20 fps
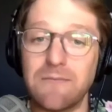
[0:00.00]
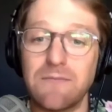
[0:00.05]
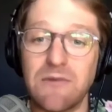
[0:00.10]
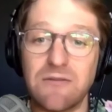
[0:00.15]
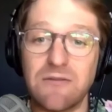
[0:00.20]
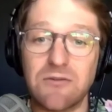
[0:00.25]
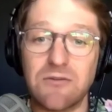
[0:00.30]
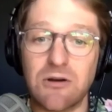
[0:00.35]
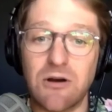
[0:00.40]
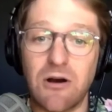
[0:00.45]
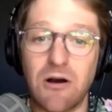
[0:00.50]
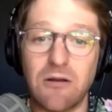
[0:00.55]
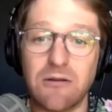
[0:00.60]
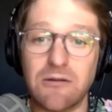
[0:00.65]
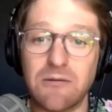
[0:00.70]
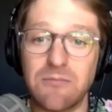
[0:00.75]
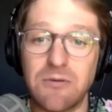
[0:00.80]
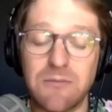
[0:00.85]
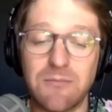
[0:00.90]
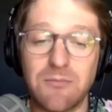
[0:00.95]
even
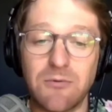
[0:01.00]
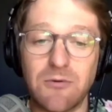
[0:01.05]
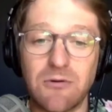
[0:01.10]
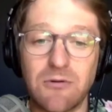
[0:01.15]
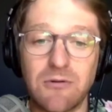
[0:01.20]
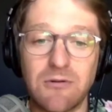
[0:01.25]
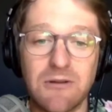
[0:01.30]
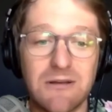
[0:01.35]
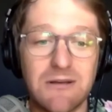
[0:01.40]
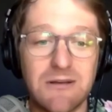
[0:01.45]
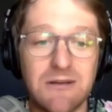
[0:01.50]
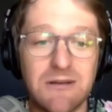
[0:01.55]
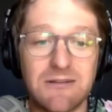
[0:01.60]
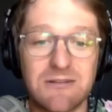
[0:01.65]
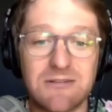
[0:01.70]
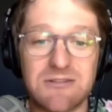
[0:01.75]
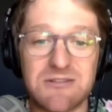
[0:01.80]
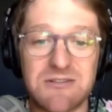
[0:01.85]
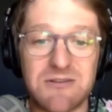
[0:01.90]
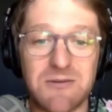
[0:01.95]
calling people
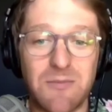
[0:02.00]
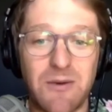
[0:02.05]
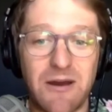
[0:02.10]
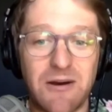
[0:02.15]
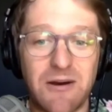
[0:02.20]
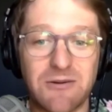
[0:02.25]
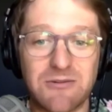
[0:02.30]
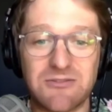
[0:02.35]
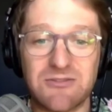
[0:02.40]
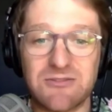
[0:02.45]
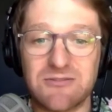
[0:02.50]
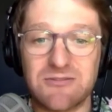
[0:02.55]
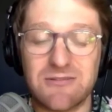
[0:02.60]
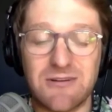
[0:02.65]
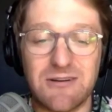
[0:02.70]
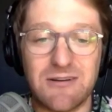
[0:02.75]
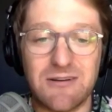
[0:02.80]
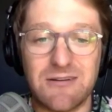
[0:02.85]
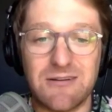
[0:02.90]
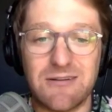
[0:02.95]
just about,
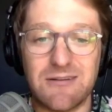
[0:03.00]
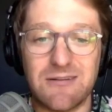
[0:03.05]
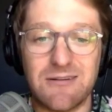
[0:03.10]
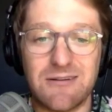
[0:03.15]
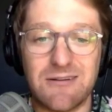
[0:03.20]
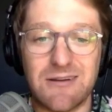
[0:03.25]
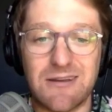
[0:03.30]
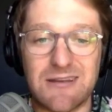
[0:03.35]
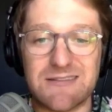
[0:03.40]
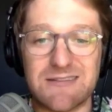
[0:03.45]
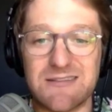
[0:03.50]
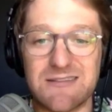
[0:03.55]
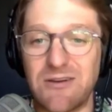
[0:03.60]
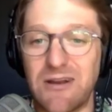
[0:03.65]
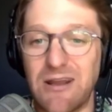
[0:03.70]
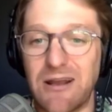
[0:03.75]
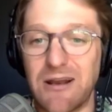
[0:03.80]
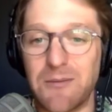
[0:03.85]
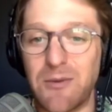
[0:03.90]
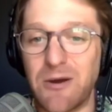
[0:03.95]
I guess,
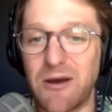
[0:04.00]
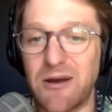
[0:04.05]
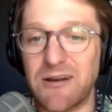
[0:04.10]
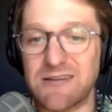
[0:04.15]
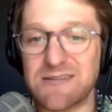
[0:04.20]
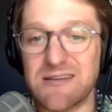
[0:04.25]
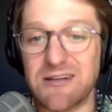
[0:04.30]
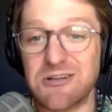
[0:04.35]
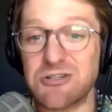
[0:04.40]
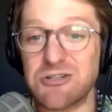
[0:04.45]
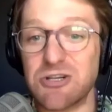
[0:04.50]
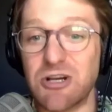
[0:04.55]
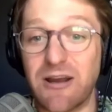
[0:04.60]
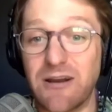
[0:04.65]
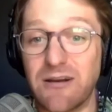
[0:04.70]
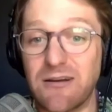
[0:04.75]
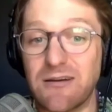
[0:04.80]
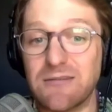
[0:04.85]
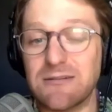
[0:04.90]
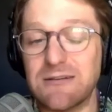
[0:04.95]
even antibiotics out of
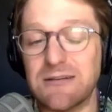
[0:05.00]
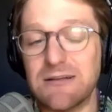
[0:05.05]
China.